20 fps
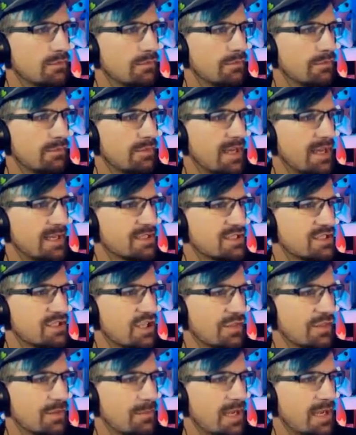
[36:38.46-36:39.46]
That is
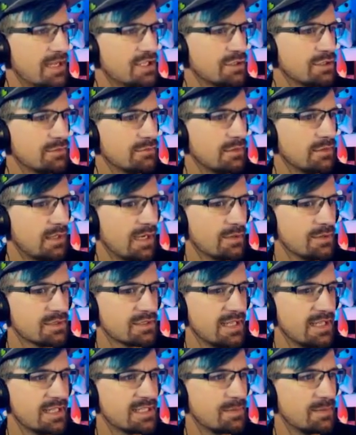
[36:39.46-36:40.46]
not the mansion. I
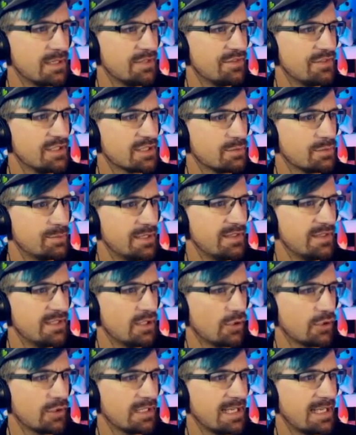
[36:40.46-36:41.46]
was led to believe this would be the
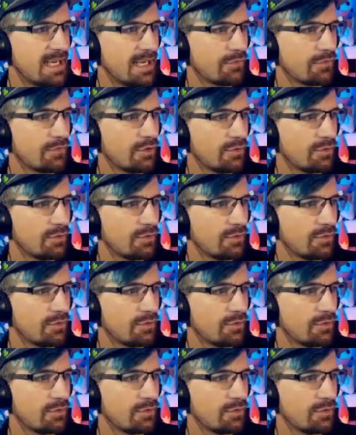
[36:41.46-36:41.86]
only house. I